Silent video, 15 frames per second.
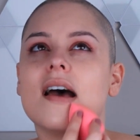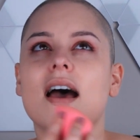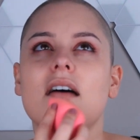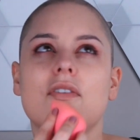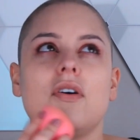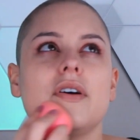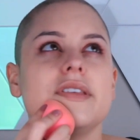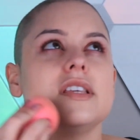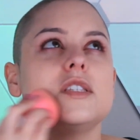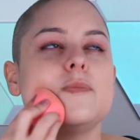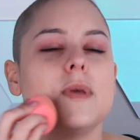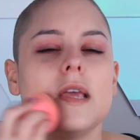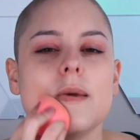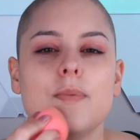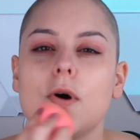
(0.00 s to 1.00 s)
I have all these
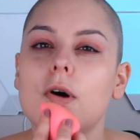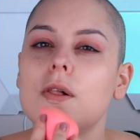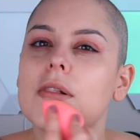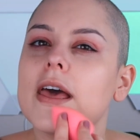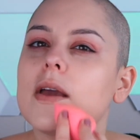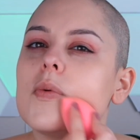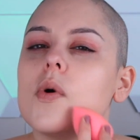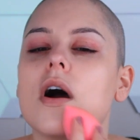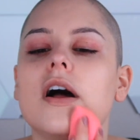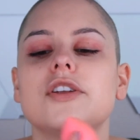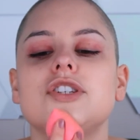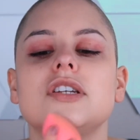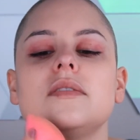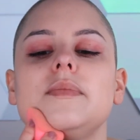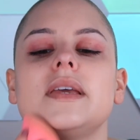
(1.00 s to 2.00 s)
people like
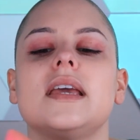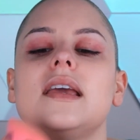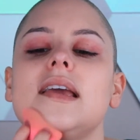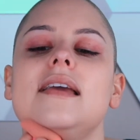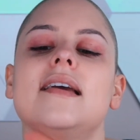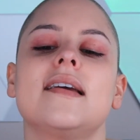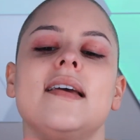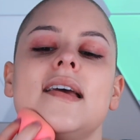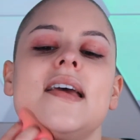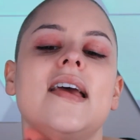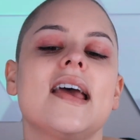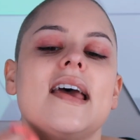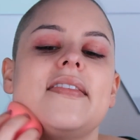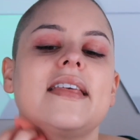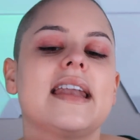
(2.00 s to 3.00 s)
watching me,
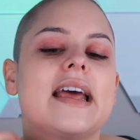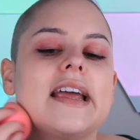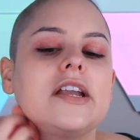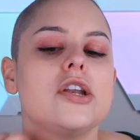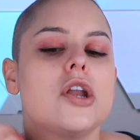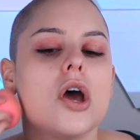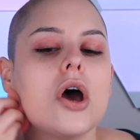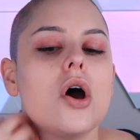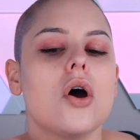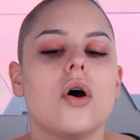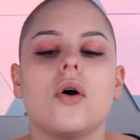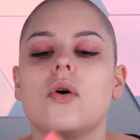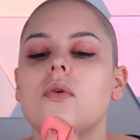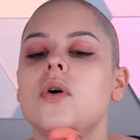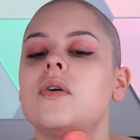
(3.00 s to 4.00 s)
and then I
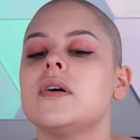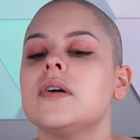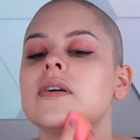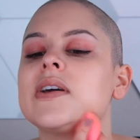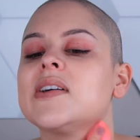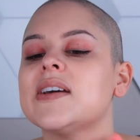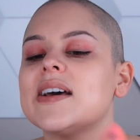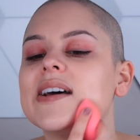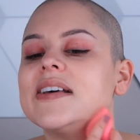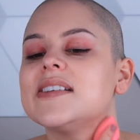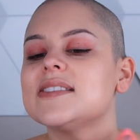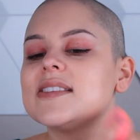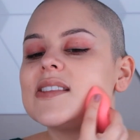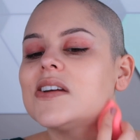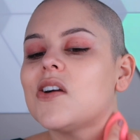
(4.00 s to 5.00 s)
know,
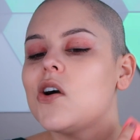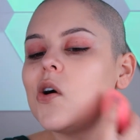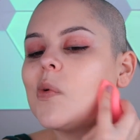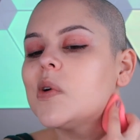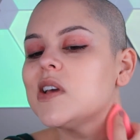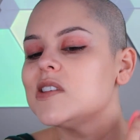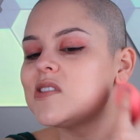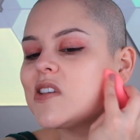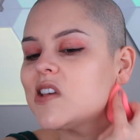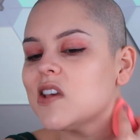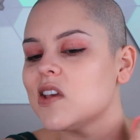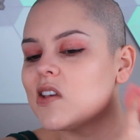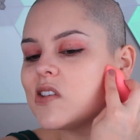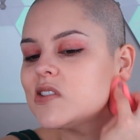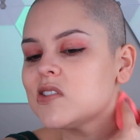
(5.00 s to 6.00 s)
as there always
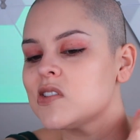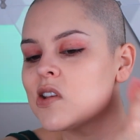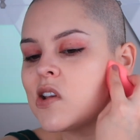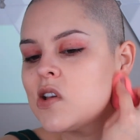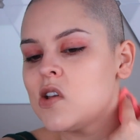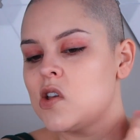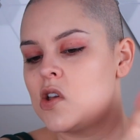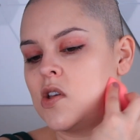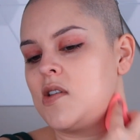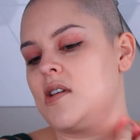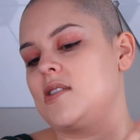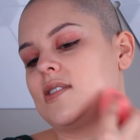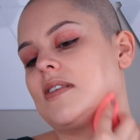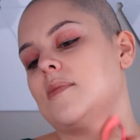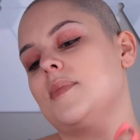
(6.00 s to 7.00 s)
is,
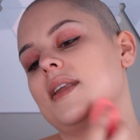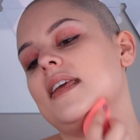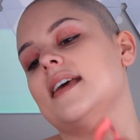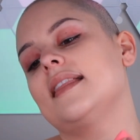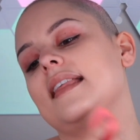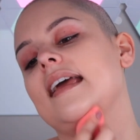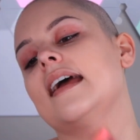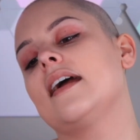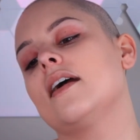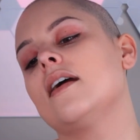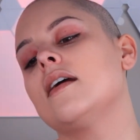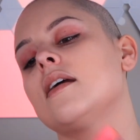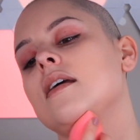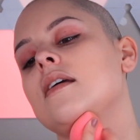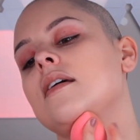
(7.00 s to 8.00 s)
somebody in
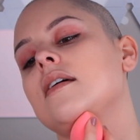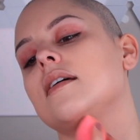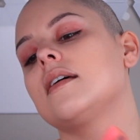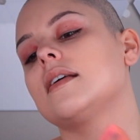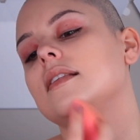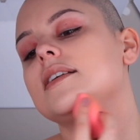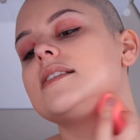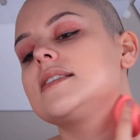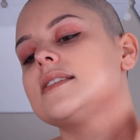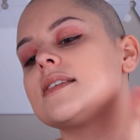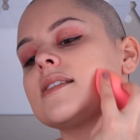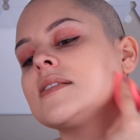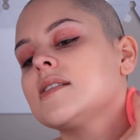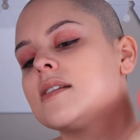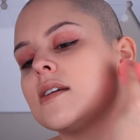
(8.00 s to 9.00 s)
there, at
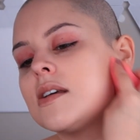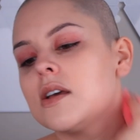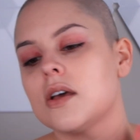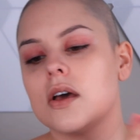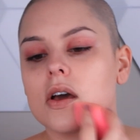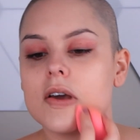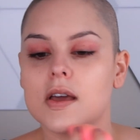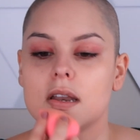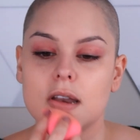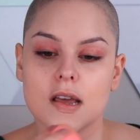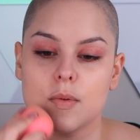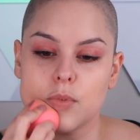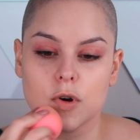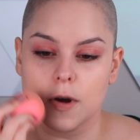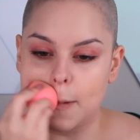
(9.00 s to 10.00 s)
least a good
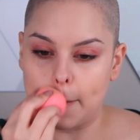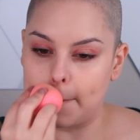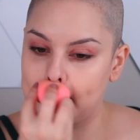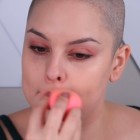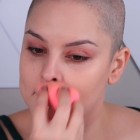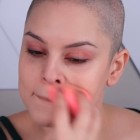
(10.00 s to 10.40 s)
number